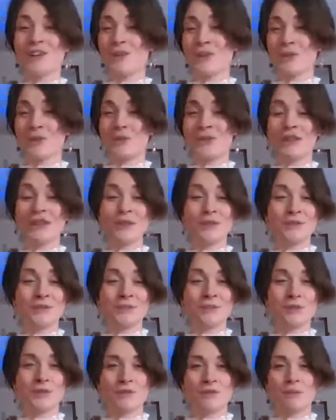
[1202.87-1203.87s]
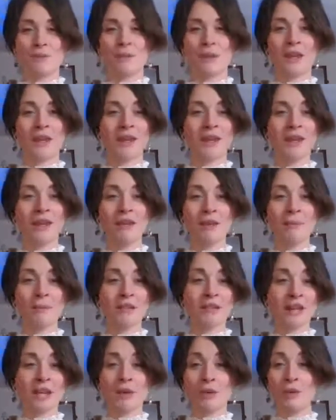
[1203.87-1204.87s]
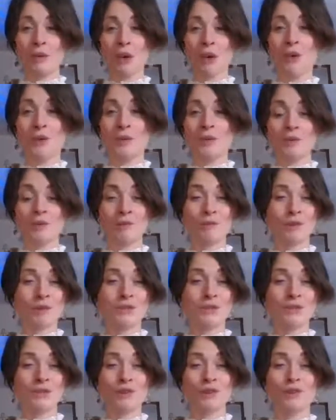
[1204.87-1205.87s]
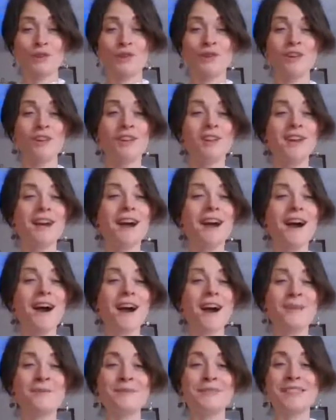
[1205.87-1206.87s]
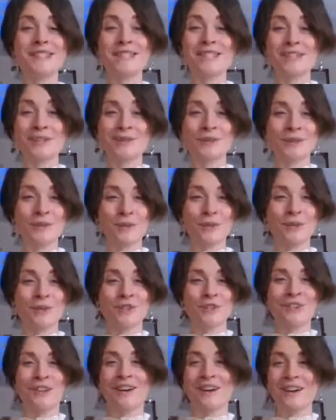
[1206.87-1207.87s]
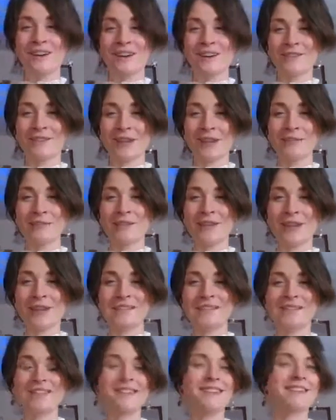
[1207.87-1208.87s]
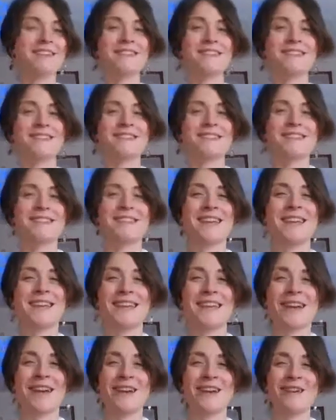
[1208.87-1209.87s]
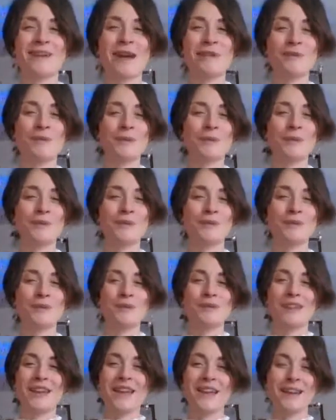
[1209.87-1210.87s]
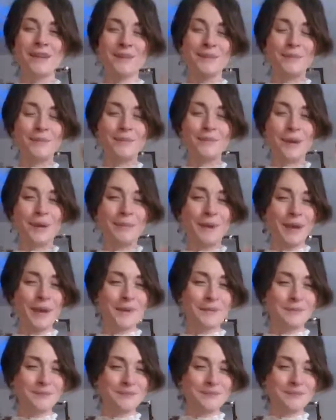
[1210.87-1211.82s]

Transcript: Well, thank you so much for being here. I'm going to let you go so you can journal. I'm sending you so much love and blessings. Take care and have a beautiful day. Bye bye.